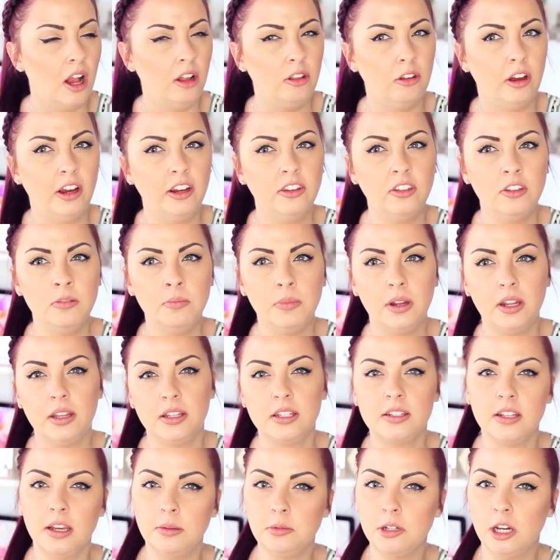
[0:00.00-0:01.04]
I like them, but at
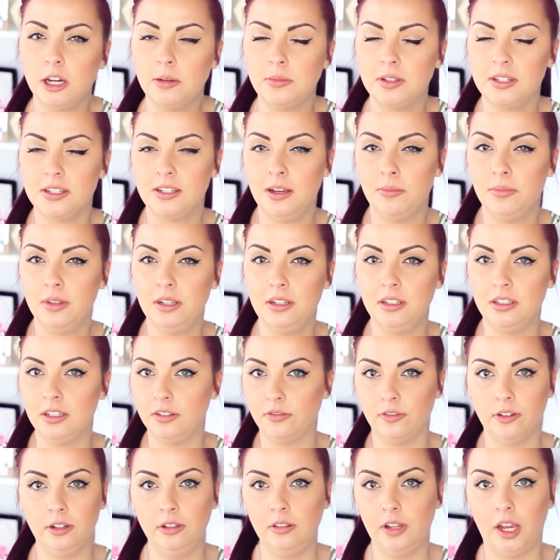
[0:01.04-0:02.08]
the same time, it's something
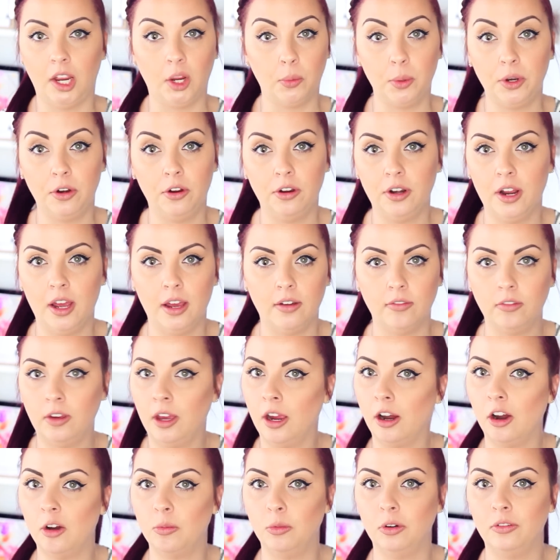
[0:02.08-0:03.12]
different. Like, we don't have
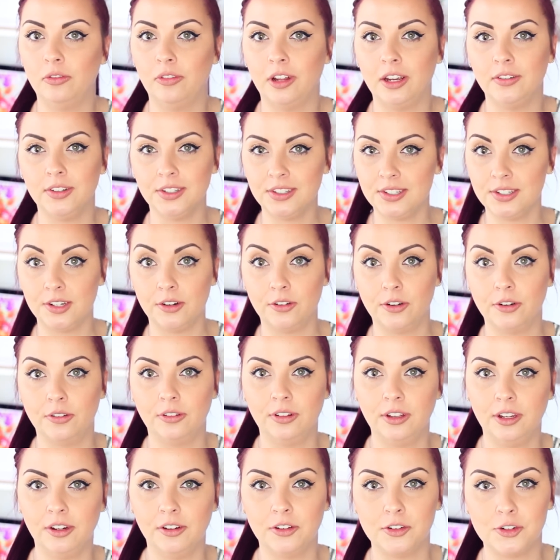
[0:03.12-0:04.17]
caramel flavoured
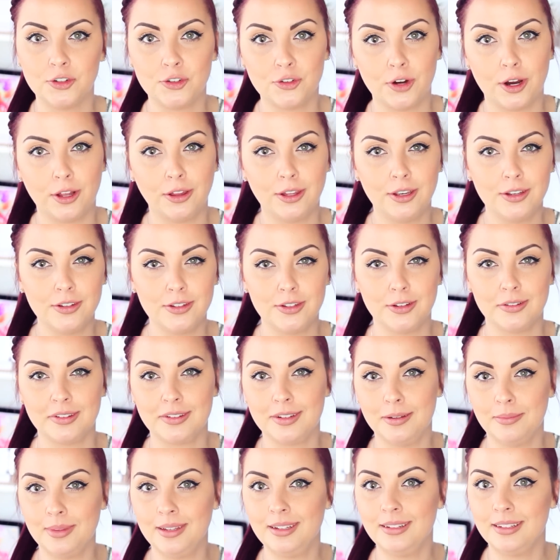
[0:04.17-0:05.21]
cereal here in Australia, so
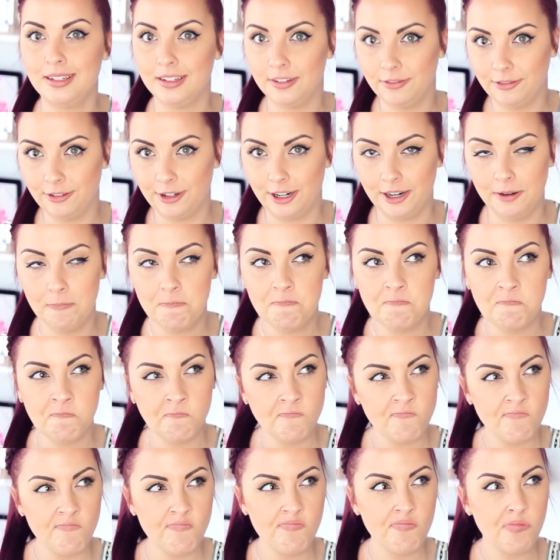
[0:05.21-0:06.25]
it's something different.
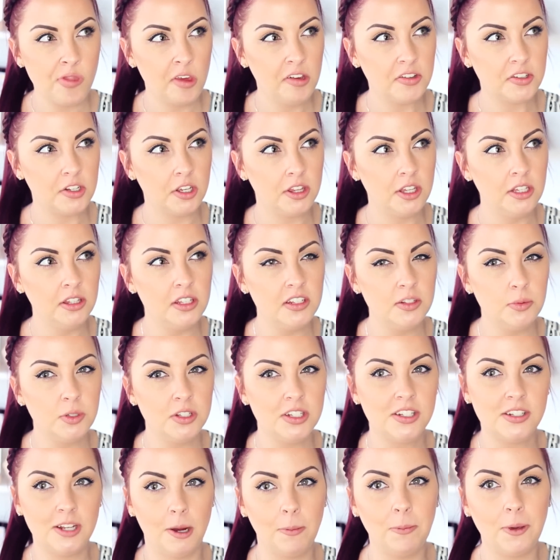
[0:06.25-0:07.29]
So I think that's
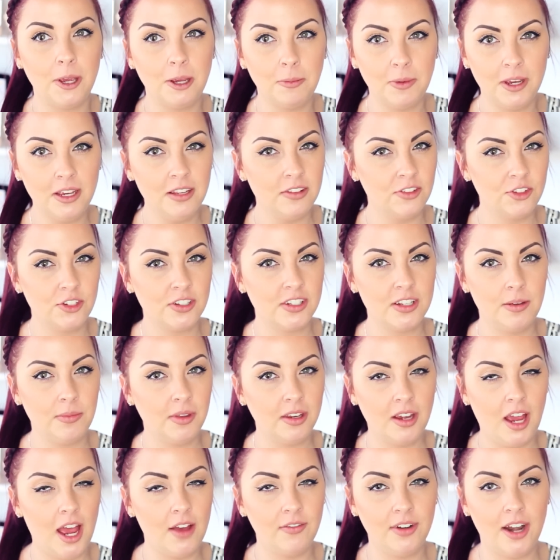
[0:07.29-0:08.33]
what's stumping me. It's just
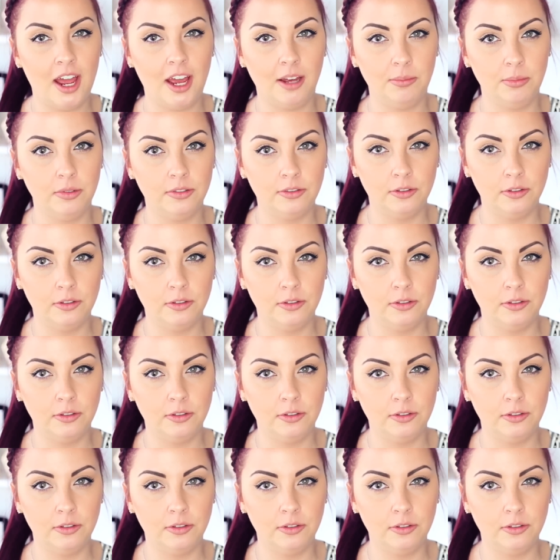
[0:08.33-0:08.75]
something I haven't had